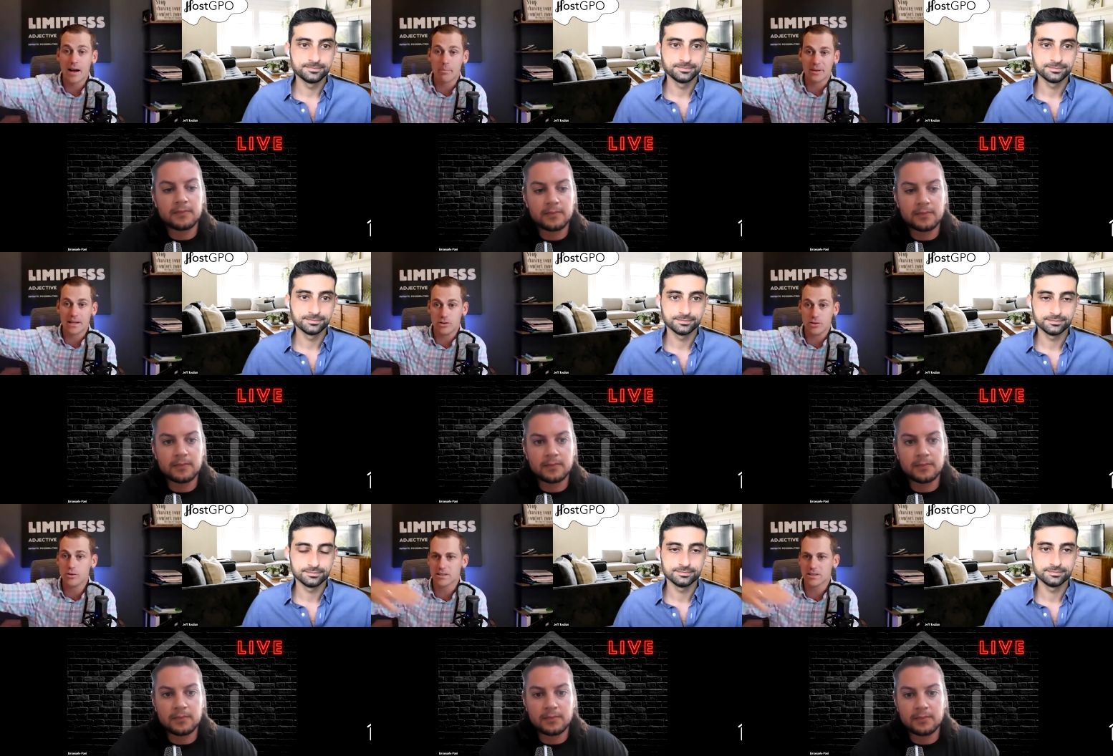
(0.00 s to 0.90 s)
Speaker 1: and then you
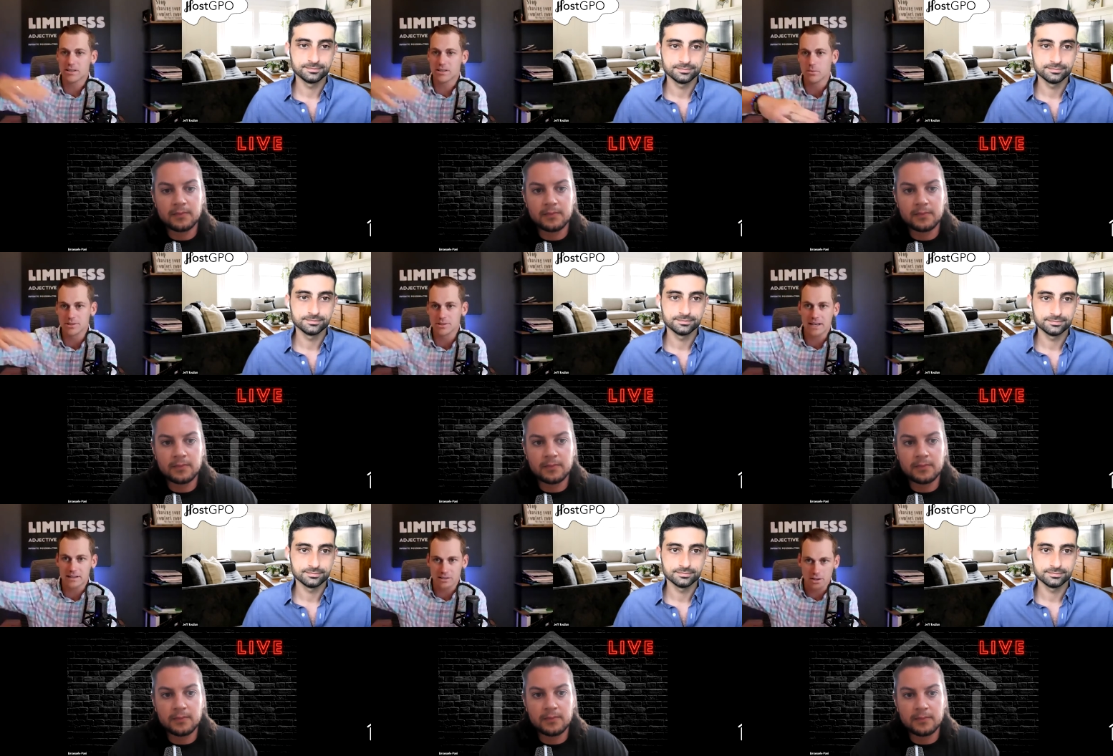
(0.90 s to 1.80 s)
get to be the one setting
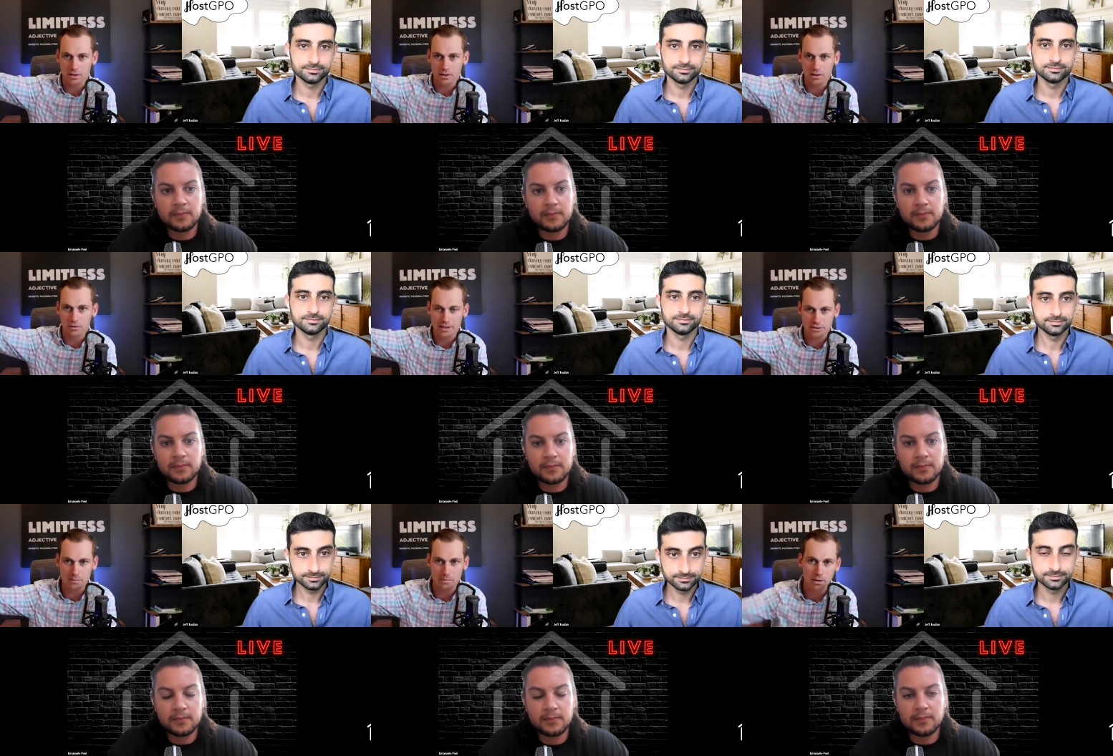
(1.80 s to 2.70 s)
the tone as you
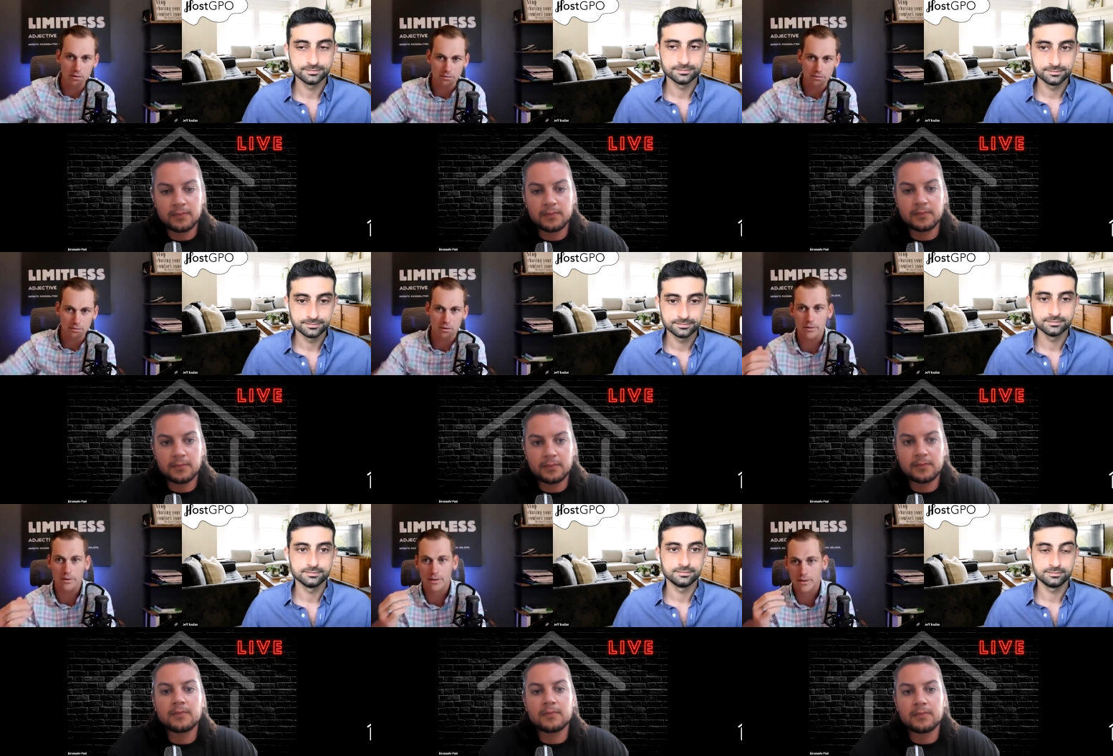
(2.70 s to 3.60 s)
keep going
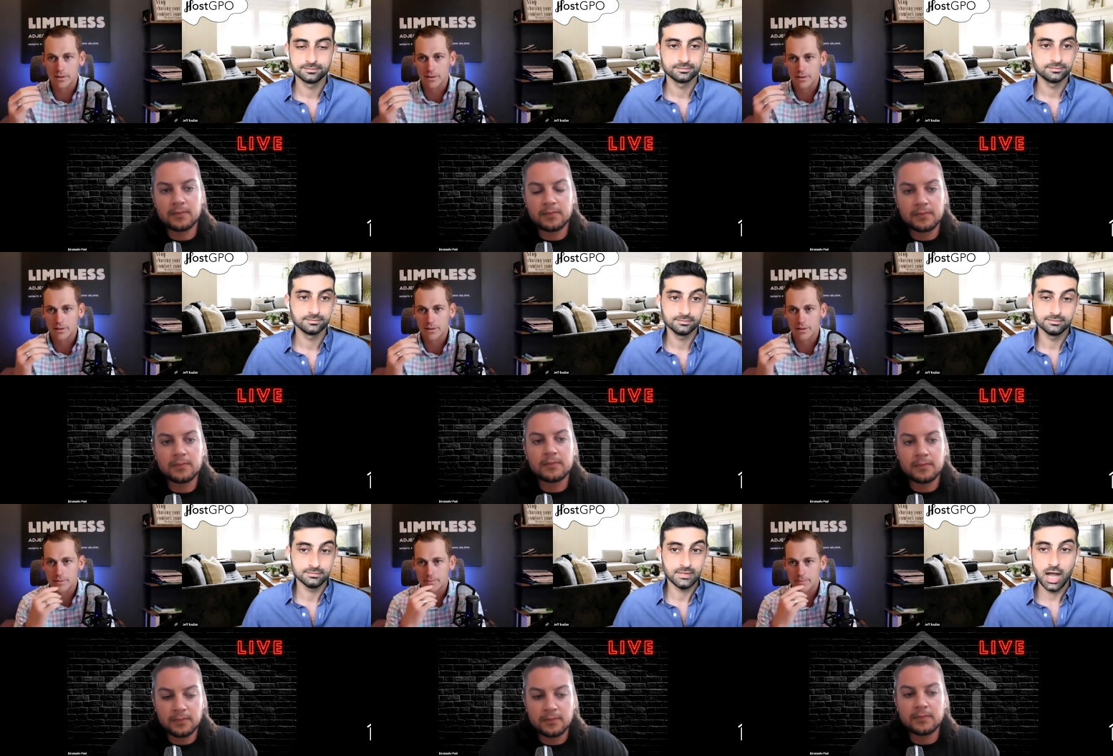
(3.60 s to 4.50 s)
forward.
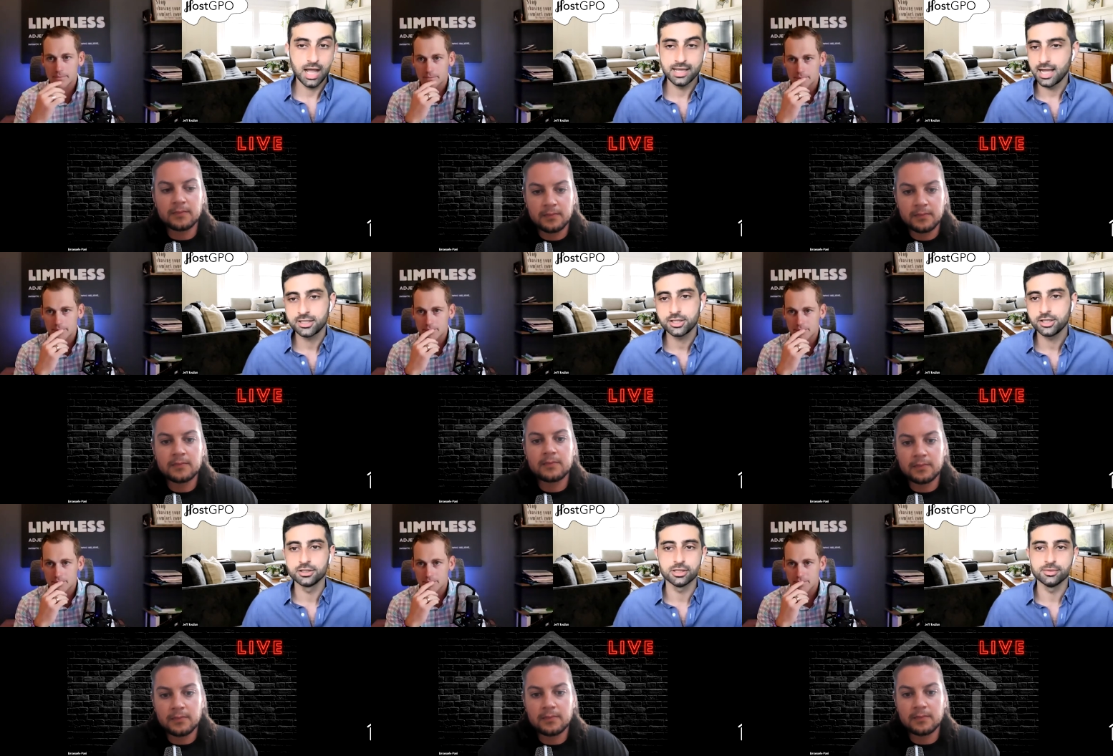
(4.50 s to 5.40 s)
I
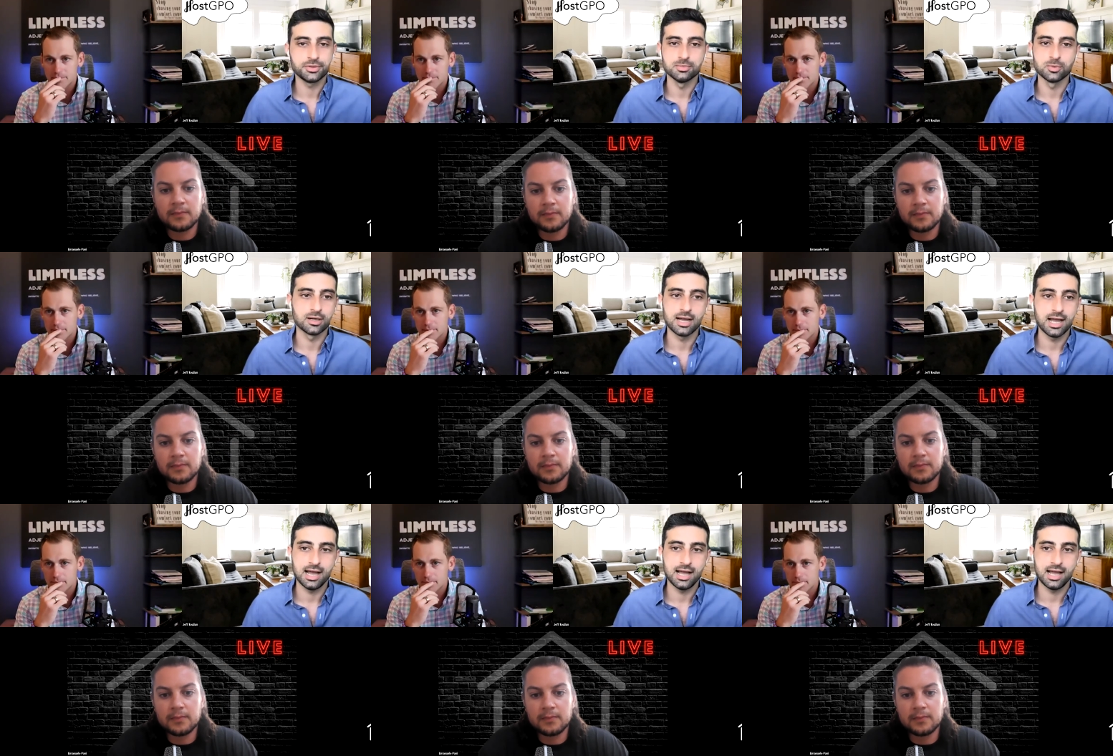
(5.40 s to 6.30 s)
Speaker 2: couldn't agree with you more.
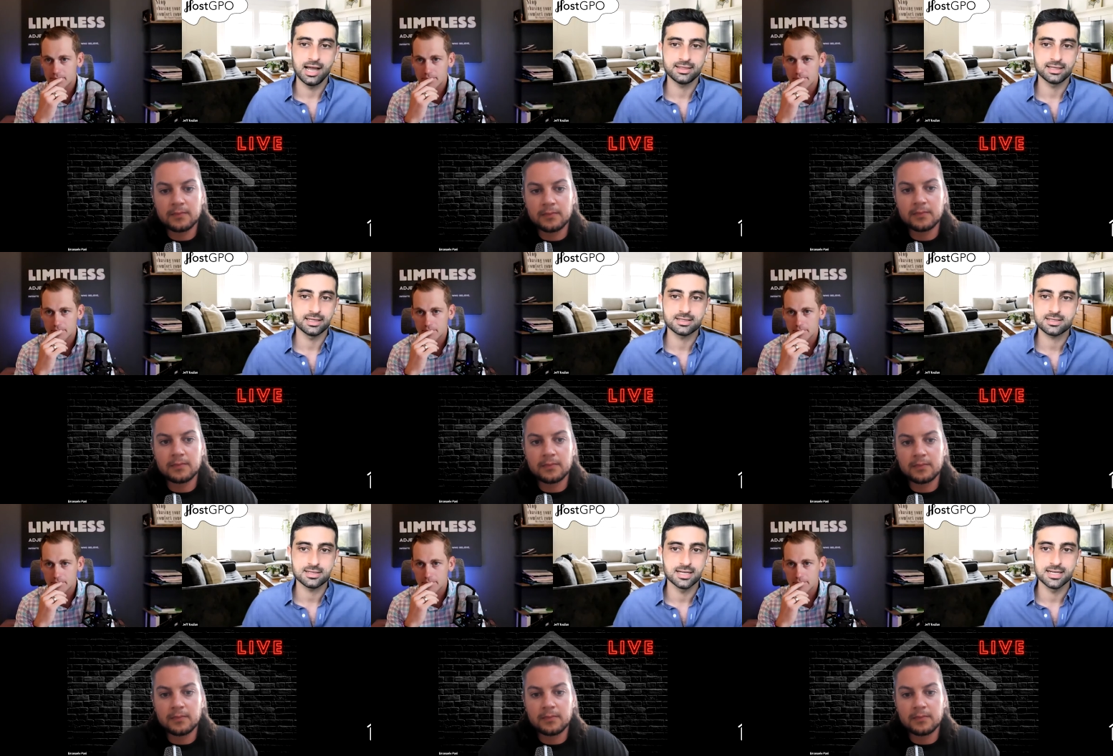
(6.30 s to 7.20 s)
I think
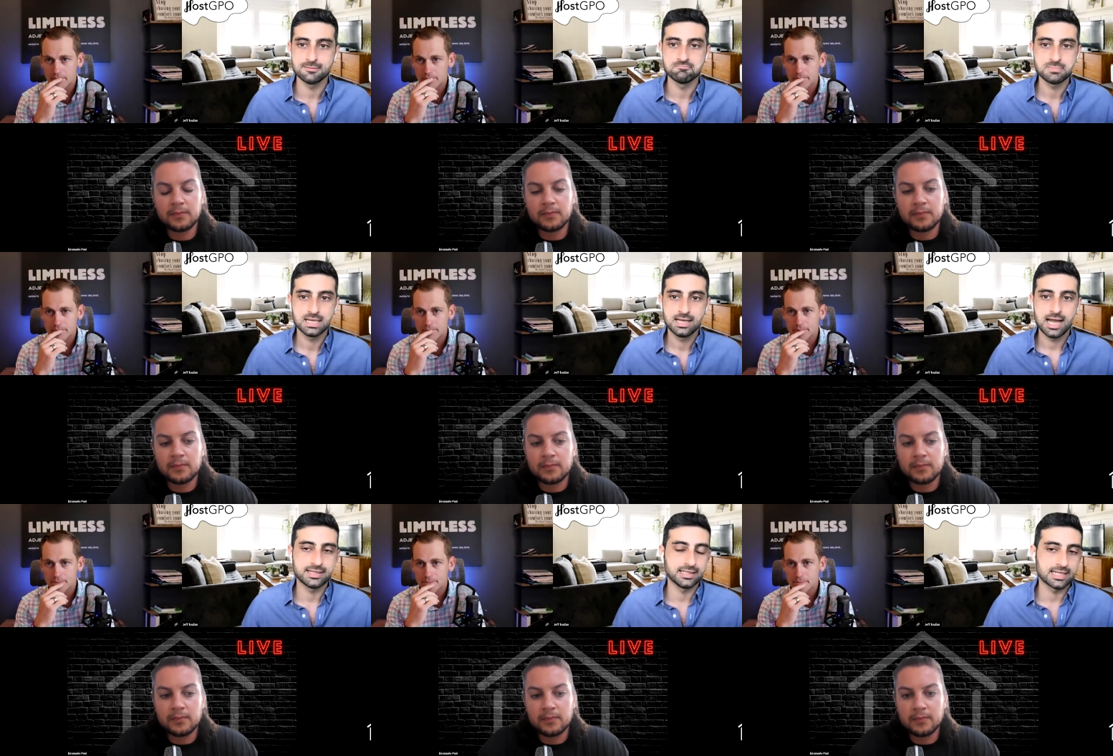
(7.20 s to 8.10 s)
it's, I
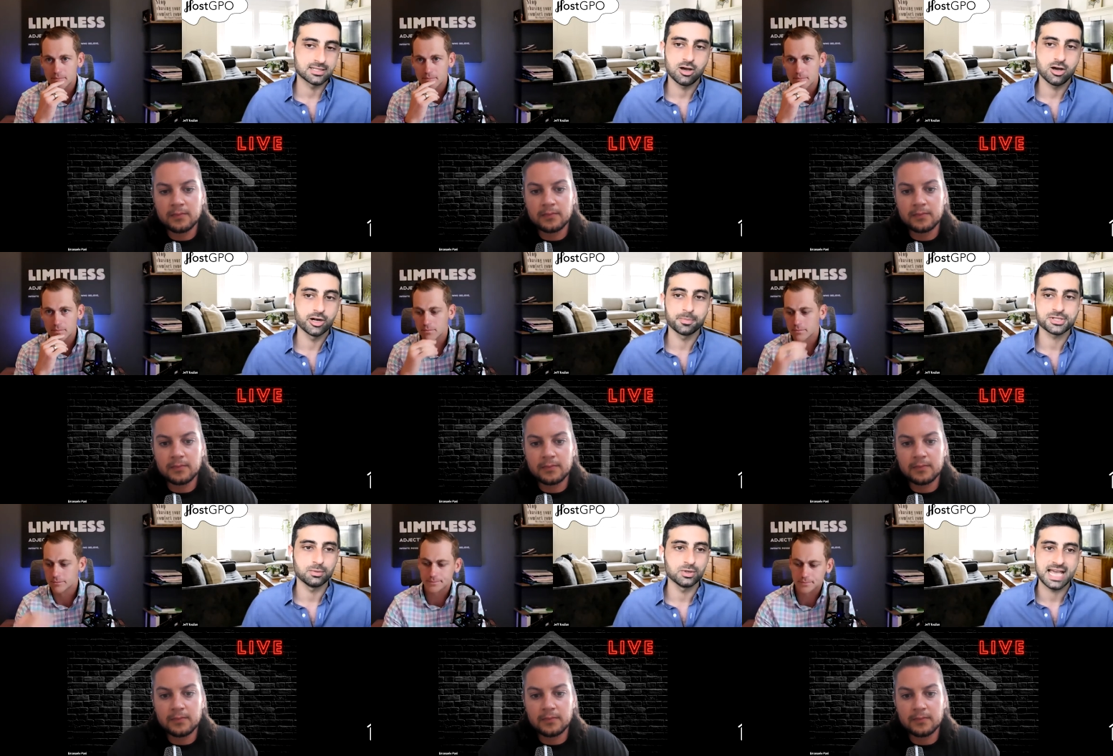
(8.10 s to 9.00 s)
think that's
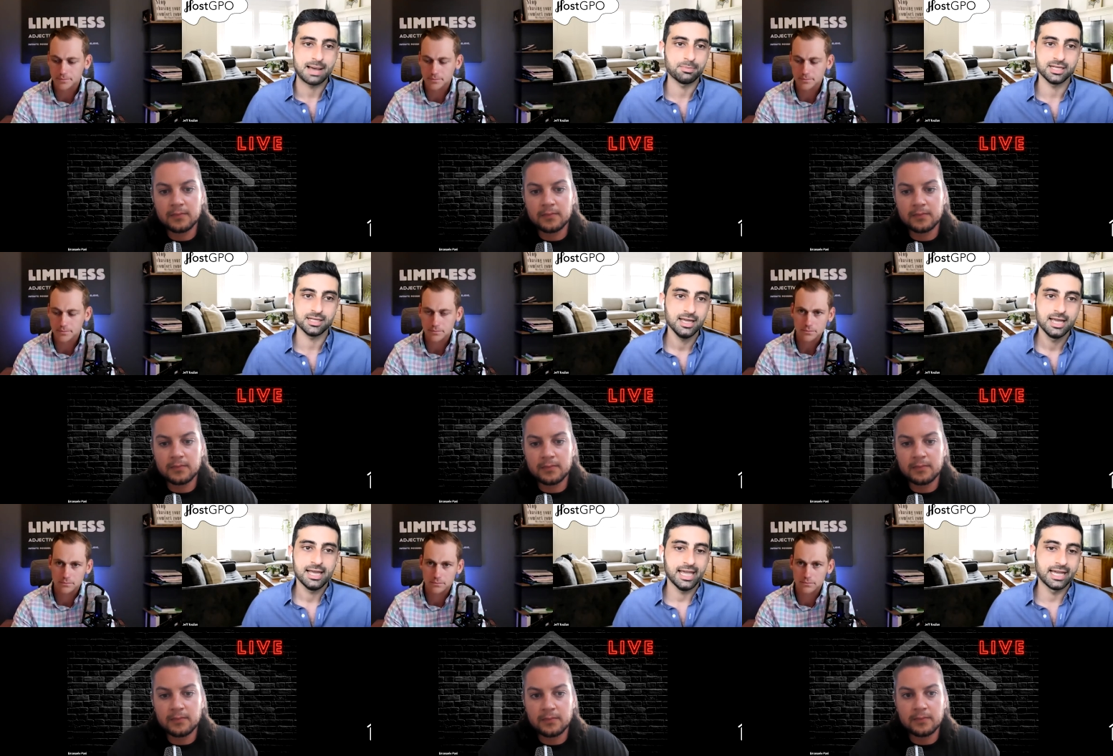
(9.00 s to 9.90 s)
100% what's happening.
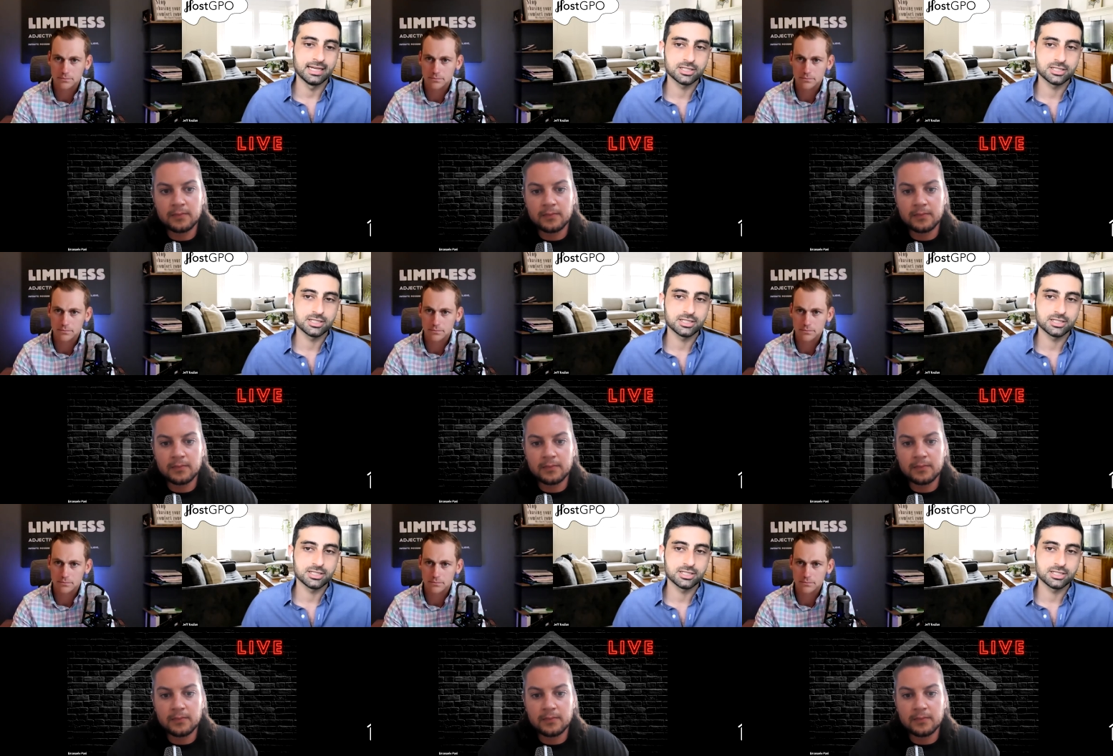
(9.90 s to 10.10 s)
And